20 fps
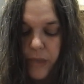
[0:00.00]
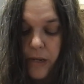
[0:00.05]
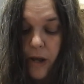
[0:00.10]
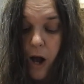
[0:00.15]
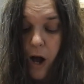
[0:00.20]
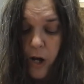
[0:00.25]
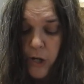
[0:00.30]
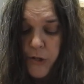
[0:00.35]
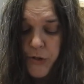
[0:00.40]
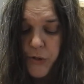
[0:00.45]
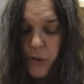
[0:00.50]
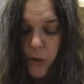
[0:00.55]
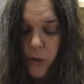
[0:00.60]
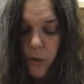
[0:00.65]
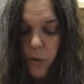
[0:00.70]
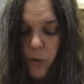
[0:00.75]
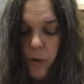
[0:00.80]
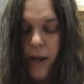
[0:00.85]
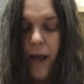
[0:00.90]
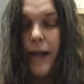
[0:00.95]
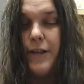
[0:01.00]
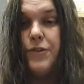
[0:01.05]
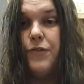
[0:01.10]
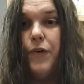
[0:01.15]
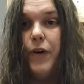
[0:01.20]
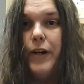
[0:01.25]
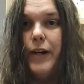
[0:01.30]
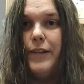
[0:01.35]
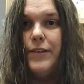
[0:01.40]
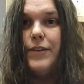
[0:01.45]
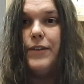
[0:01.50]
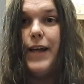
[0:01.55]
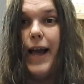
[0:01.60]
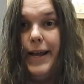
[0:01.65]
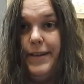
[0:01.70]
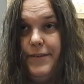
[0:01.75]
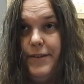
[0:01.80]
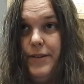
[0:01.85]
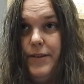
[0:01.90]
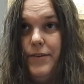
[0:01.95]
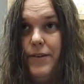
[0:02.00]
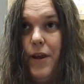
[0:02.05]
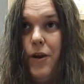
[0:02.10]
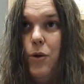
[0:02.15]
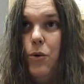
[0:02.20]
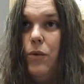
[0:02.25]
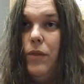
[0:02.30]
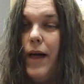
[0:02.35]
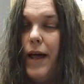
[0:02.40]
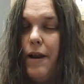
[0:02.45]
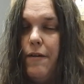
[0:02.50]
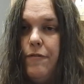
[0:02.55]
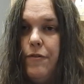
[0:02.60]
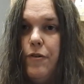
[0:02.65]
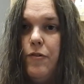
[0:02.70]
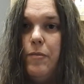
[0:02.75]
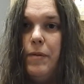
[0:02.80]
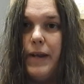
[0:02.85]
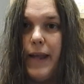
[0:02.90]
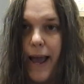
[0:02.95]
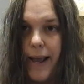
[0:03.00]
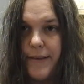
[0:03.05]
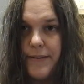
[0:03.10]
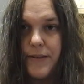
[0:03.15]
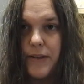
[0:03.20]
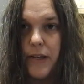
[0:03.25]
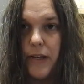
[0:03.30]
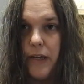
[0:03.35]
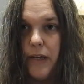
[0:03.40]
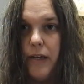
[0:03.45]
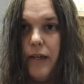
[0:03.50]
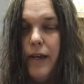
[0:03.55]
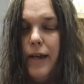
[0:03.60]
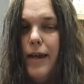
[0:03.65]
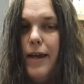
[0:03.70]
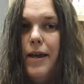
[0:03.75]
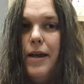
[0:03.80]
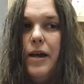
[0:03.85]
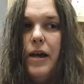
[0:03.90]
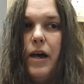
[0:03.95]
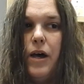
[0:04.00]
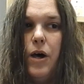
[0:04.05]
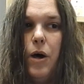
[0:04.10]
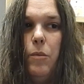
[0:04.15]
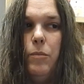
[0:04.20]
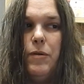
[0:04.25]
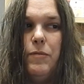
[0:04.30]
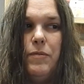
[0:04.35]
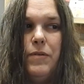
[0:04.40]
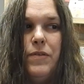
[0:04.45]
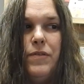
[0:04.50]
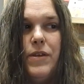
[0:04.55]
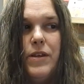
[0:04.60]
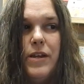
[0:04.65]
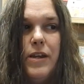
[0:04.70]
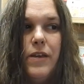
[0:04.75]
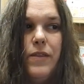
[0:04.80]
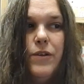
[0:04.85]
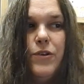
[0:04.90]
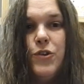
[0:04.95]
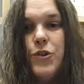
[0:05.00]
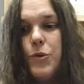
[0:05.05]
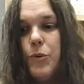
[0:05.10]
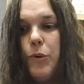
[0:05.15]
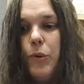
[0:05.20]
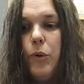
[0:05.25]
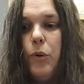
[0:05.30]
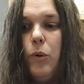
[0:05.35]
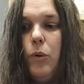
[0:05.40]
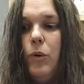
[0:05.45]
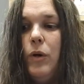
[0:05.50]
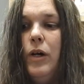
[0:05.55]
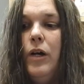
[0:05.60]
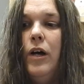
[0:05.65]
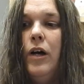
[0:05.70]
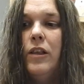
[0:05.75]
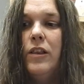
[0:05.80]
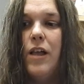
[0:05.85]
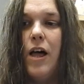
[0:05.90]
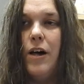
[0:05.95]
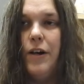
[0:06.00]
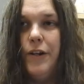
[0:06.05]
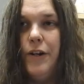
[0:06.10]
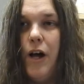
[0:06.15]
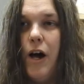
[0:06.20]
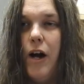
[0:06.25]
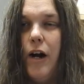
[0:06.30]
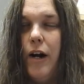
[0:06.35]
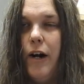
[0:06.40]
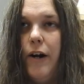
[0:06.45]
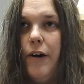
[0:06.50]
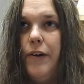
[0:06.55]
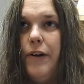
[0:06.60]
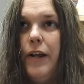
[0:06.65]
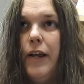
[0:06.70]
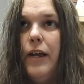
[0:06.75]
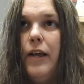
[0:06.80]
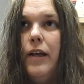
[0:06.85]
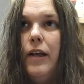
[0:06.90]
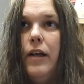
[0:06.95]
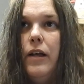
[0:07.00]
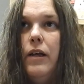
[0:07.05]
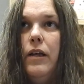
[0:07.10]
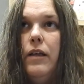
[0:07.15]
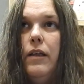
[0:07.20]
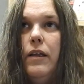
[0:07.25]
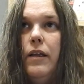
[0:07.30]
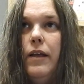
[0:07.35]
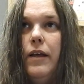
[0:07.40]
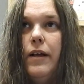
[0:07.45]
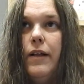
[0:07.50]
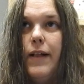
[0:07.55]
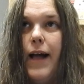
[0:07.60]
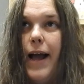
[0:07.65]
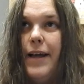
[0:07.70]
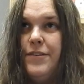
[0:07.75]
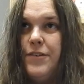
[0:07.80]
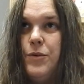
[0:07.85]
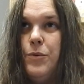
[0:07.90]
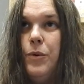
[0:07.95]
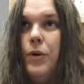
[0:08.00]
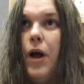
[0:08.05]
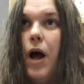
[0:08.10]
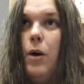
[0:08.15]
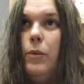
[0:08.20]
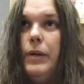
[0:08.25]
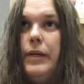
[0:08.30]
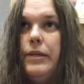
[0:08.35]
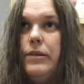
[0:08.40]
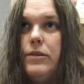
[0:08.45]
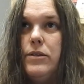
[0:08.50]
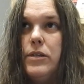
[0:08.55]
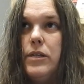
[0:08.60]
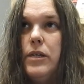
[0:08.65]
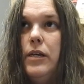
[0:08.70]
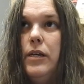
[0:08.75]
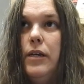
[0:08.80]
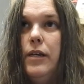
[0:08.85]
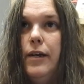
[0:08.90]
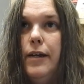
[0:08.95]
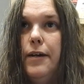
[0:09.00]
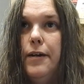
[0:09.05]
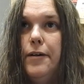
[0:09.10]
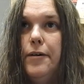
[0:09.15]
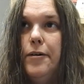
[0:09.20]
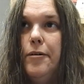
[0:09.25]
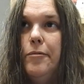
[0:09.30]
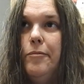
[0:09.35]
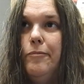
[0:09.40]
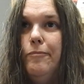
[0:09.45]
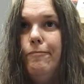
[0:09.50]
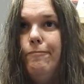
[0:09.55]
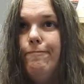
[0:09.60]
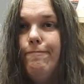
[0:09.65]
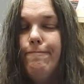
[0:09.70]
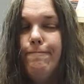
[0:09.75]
Also, as far as classes, I know a lot of you have been asking. We've been thinking this through long and hard. Classes were always, I'm